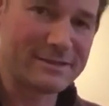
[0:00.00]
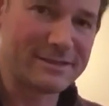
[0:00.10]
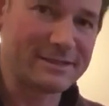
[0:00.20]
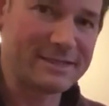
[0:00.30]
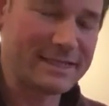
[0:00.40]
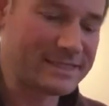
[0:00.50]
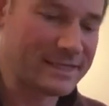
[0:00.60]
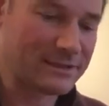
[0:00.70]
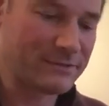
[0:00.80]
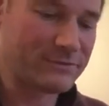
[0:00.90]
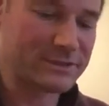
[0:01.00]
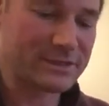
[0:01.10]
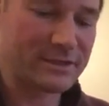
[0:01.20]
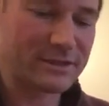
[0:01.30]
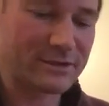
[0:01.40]
The detail of
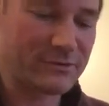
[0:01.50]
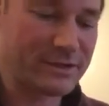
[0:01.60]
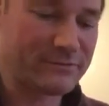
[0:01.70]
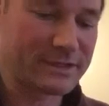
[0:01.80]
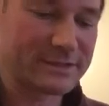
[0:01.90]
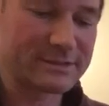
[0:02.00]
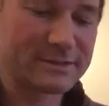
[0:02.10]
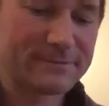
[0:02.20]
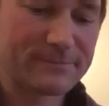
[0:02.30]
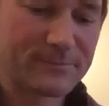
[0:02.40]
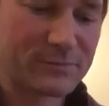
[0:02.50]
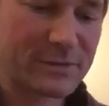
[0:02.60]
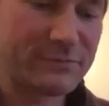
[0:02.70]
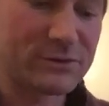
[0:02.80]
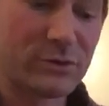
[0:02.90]
this engraving
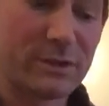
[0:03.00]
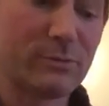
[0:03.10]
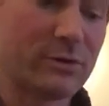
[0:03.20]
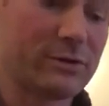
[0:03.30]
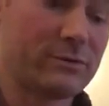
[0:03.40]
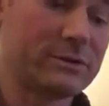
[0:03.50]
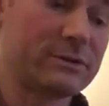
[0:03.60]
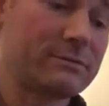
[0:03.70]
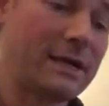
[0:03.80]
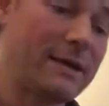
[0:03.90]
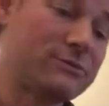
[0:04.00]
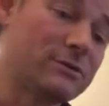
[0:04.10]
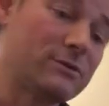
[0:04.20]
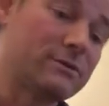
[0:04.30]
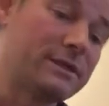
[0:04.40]
of this horimono is
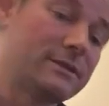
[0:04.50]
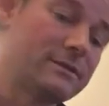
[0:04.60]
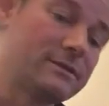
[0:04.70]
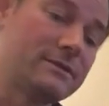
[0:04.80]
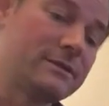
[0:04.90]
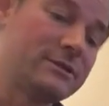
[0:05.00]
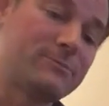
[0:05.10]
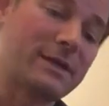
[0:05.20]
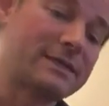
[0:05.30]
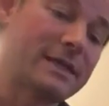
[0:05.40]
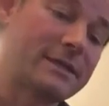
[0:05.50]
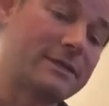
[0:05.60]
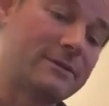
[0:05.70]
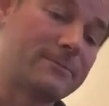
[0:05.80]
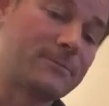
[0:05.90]
absolutely spectacular.